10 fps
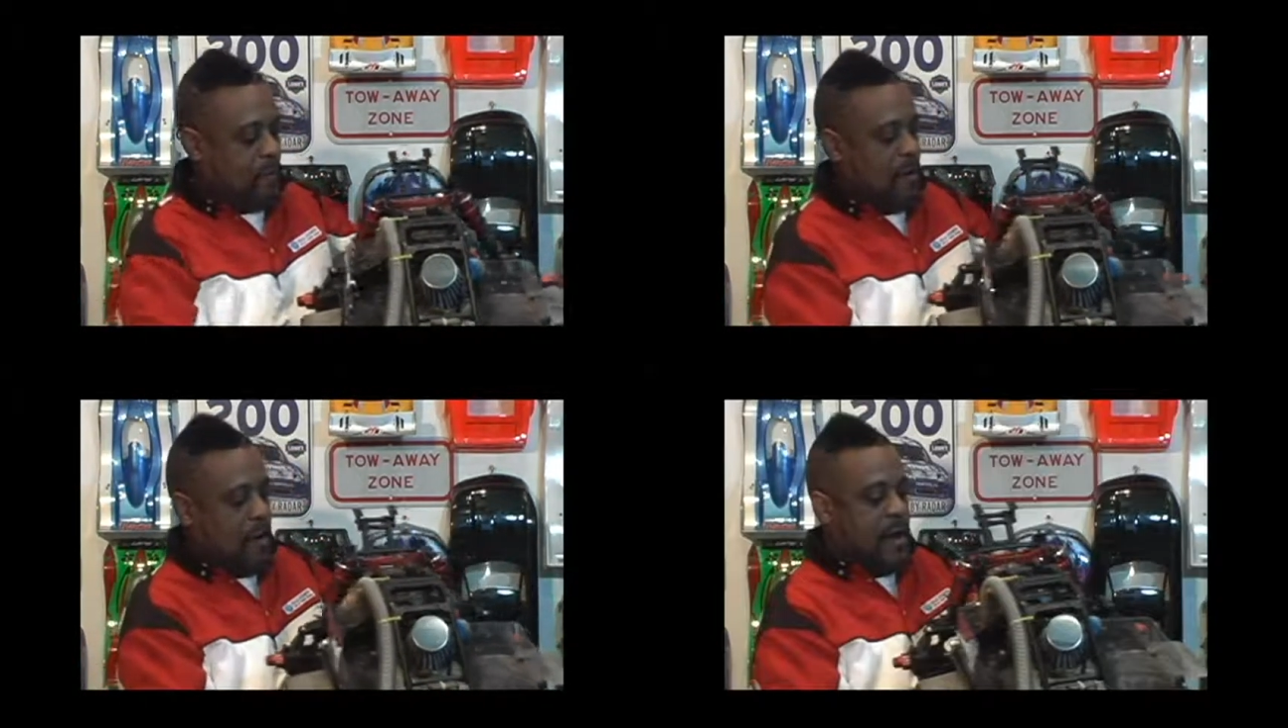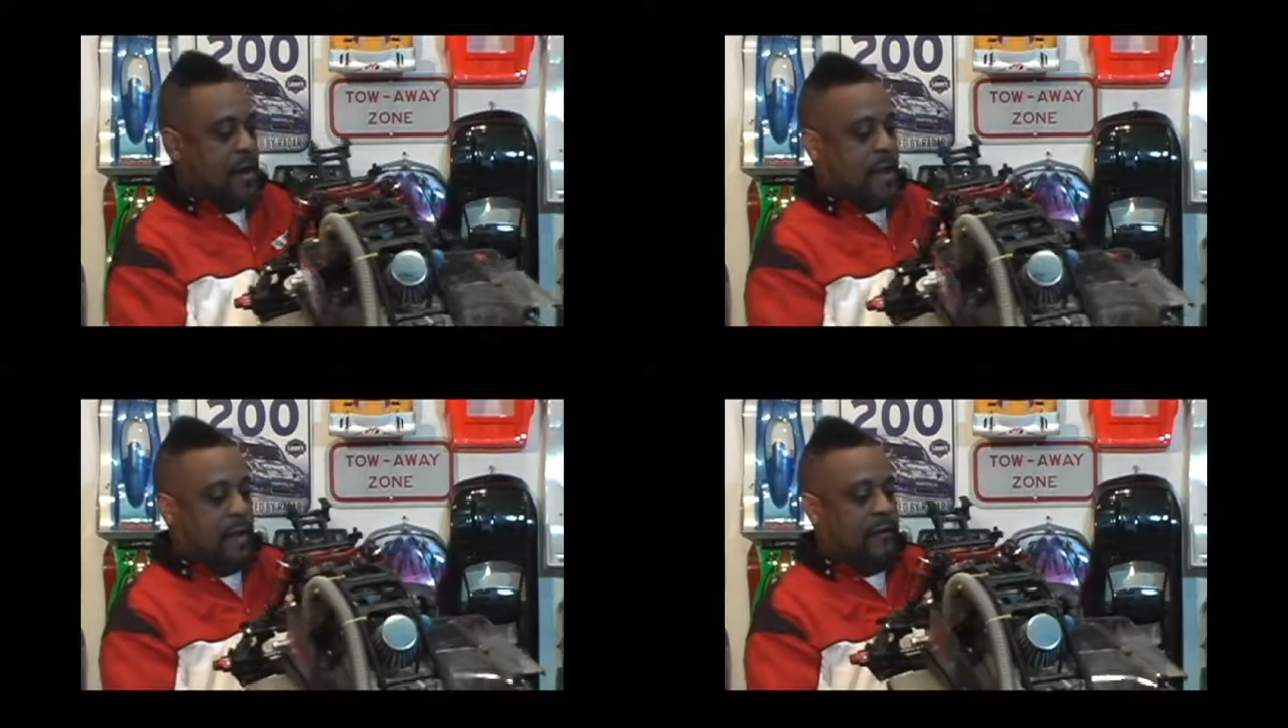Alright,
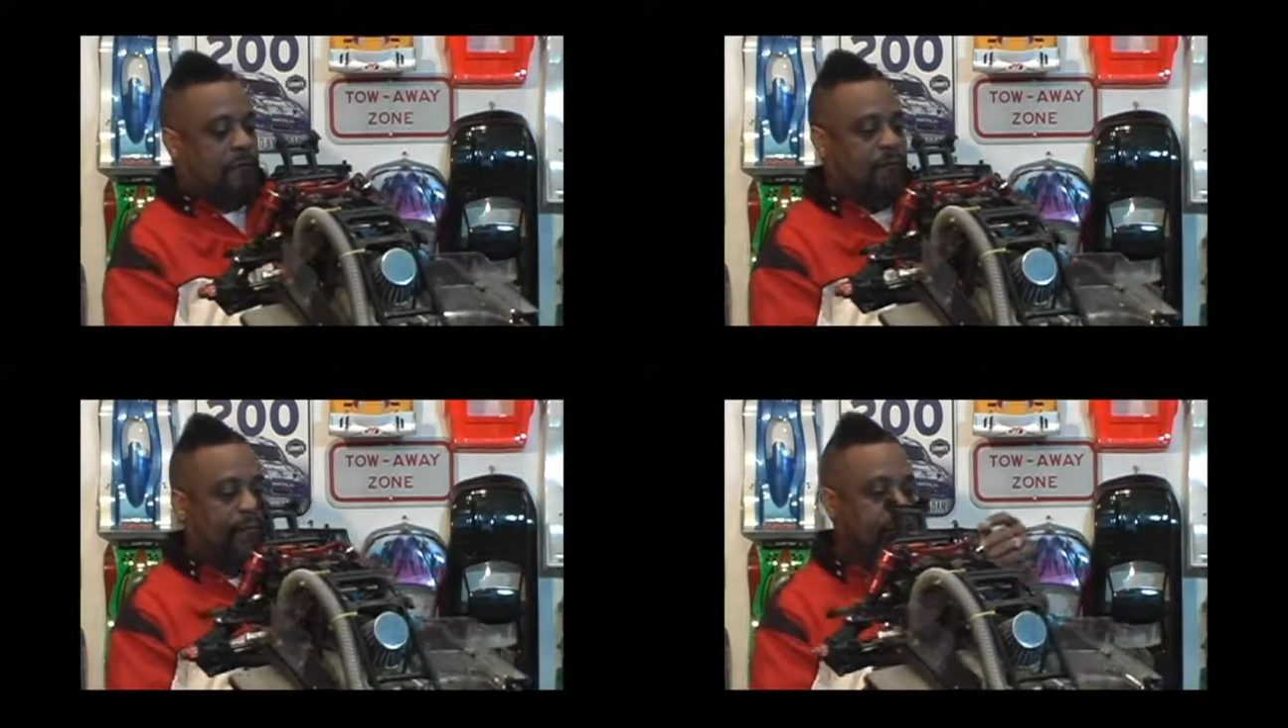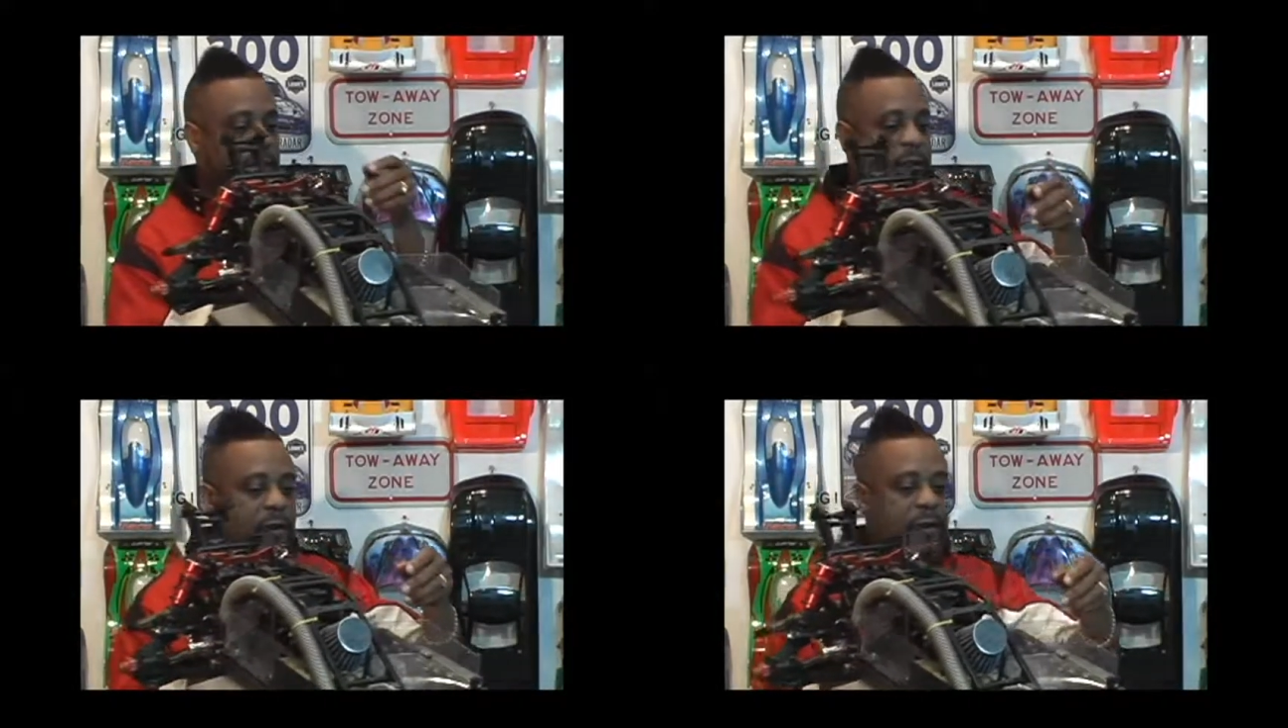I
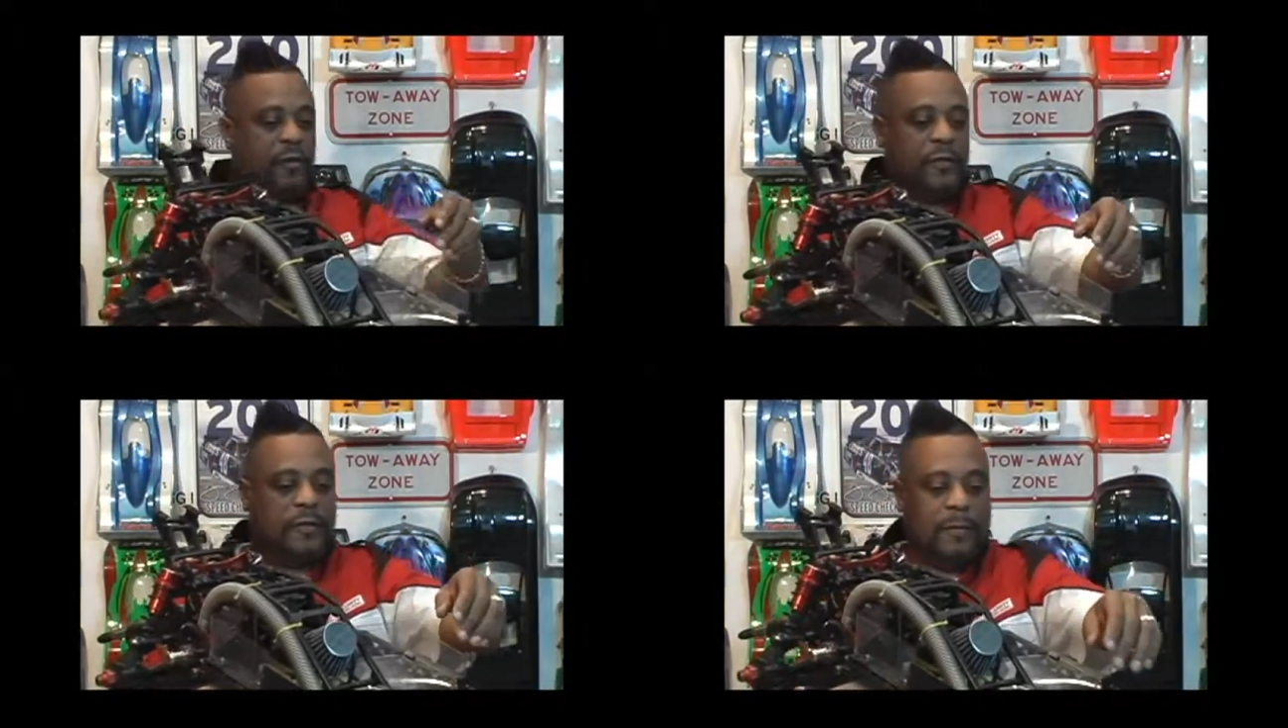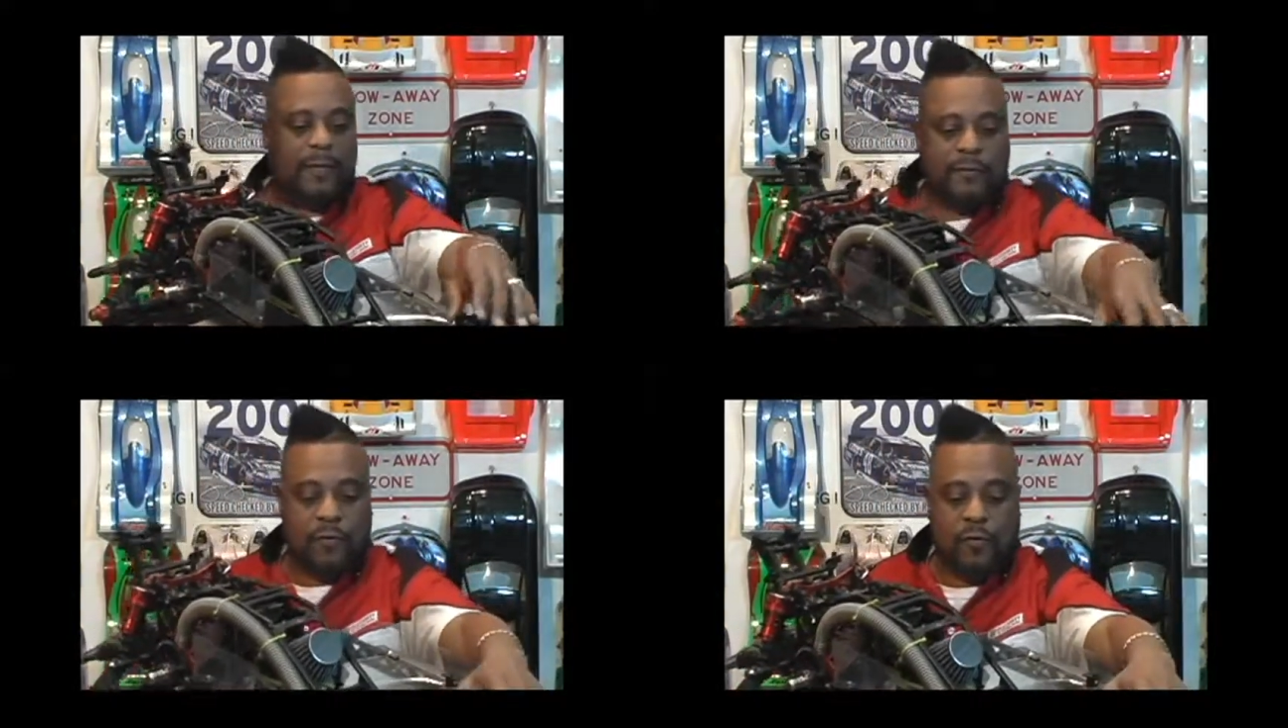didn't notice it
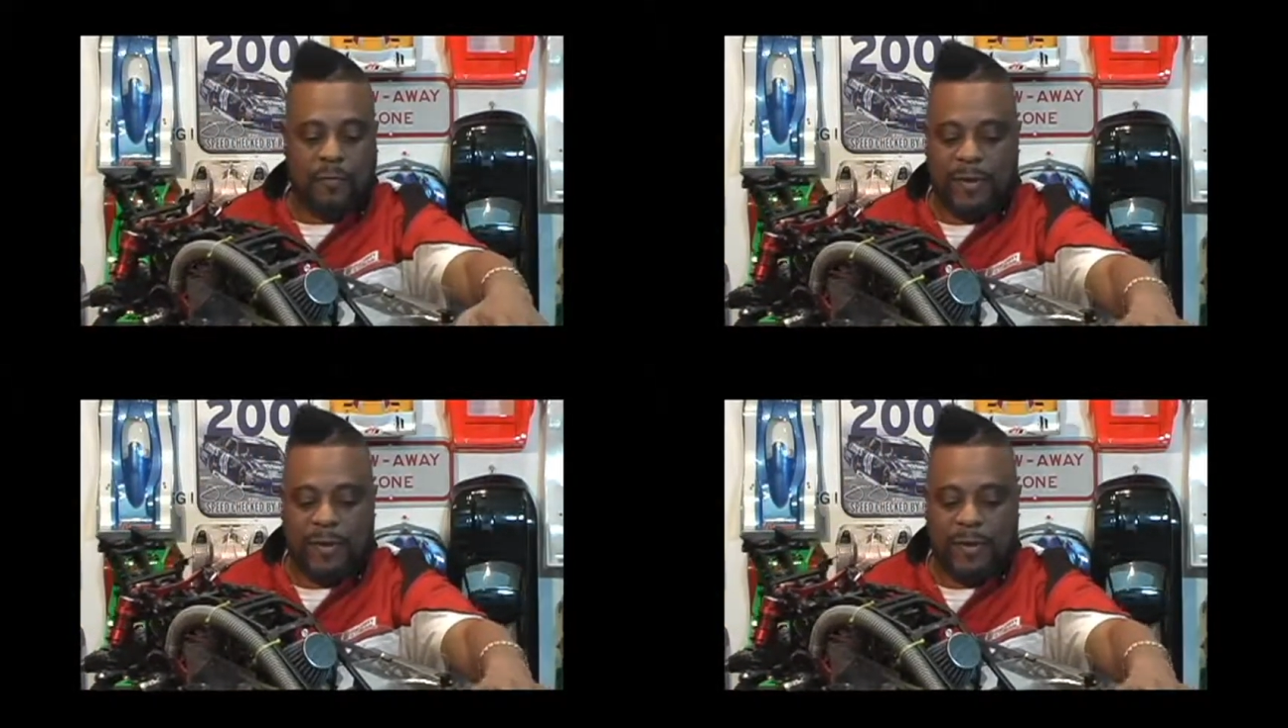before,